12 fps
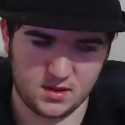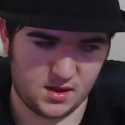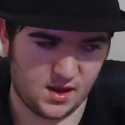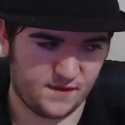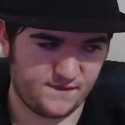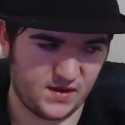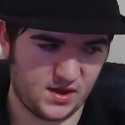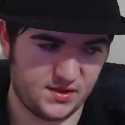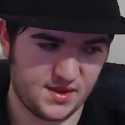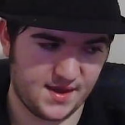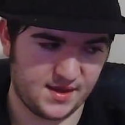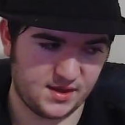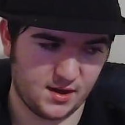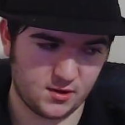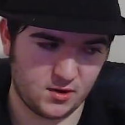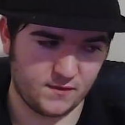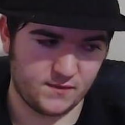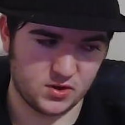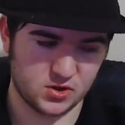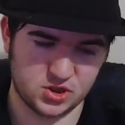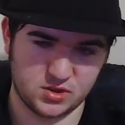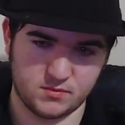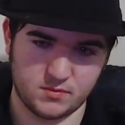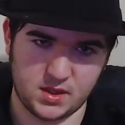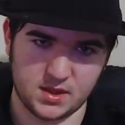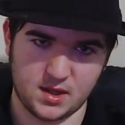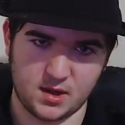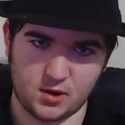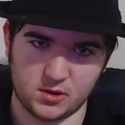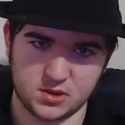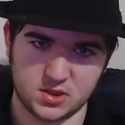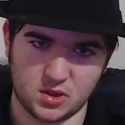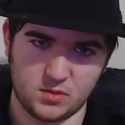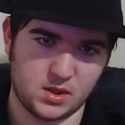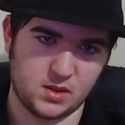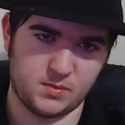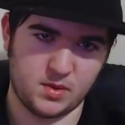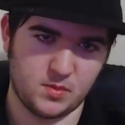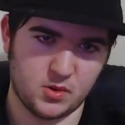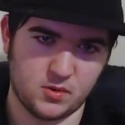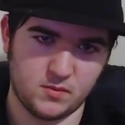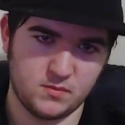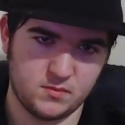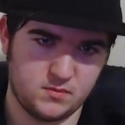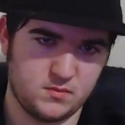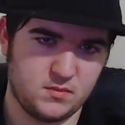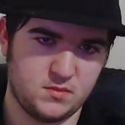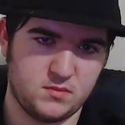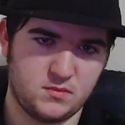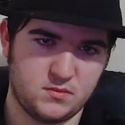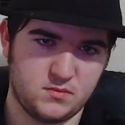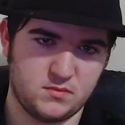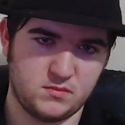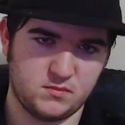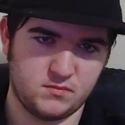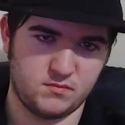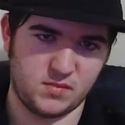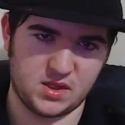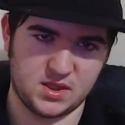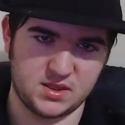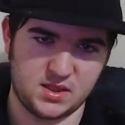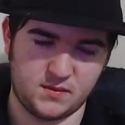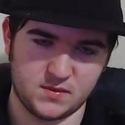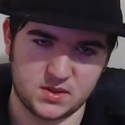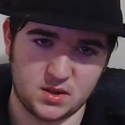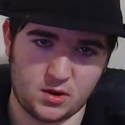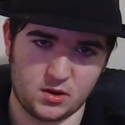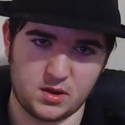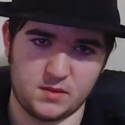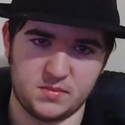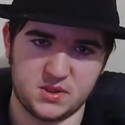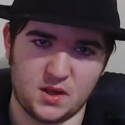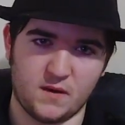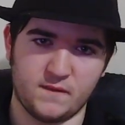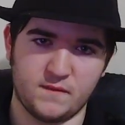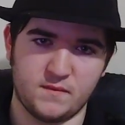I failed that younger version of me that hurt so many people because he was hurt himself.